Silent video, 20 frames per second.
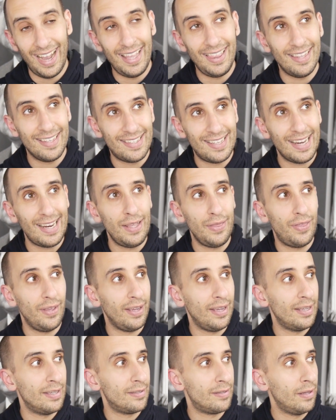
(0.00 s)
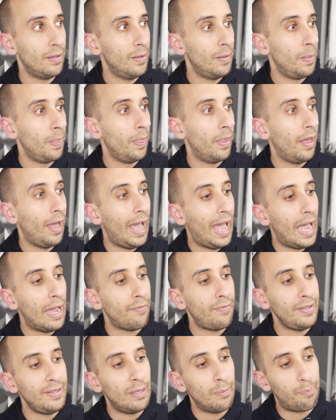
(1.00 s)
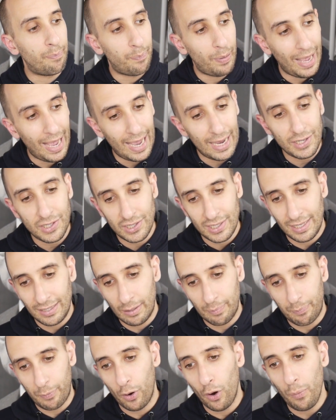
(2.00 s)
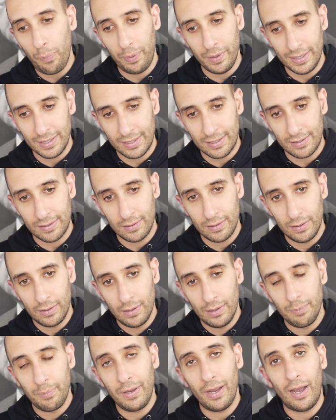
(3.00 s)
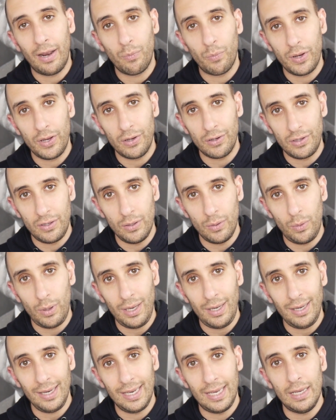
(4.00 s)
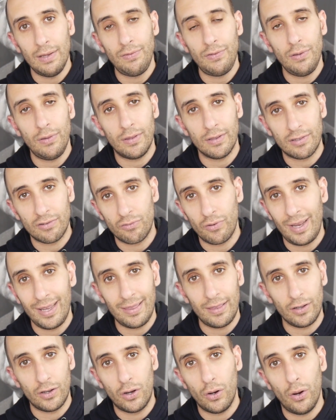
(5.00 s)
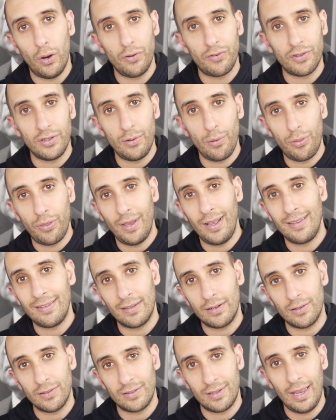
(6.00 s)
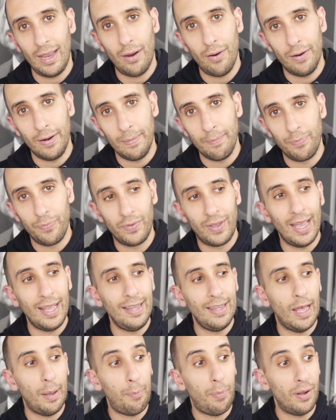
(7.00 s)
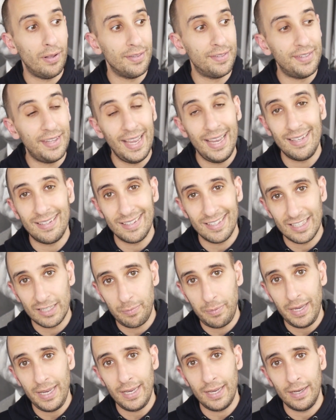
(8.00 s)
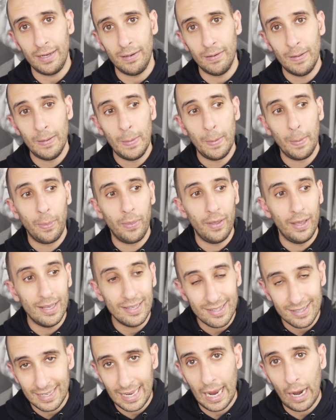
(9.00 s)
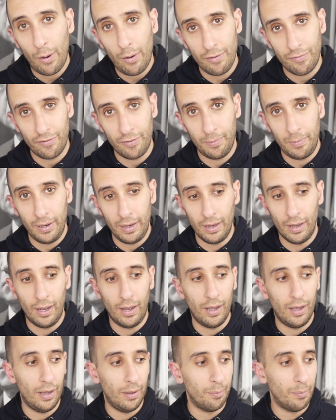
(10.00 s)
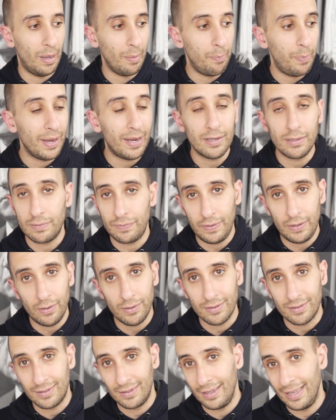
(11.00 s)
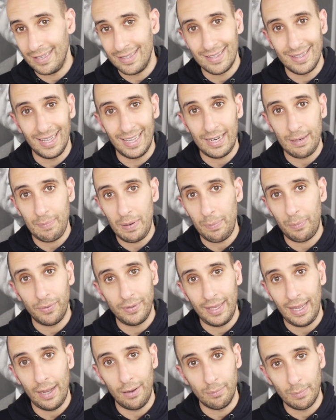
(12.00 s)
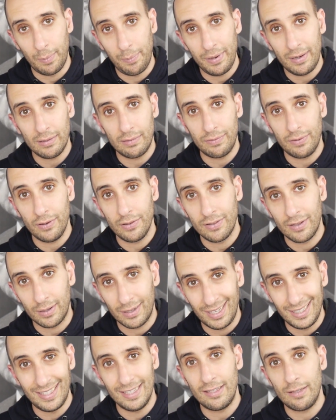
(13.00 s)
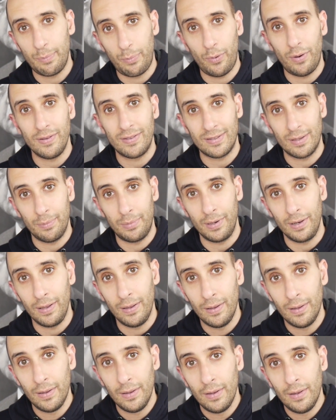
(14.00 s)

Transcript: And the second thing is having the passion and the purpose behind what you're doing gives you the strength and courage to do things that are scary. Getting up on stage and speaking is scary for me. My biggest fear is letting people down. My biggest fear is I'm going to disappoint somebody.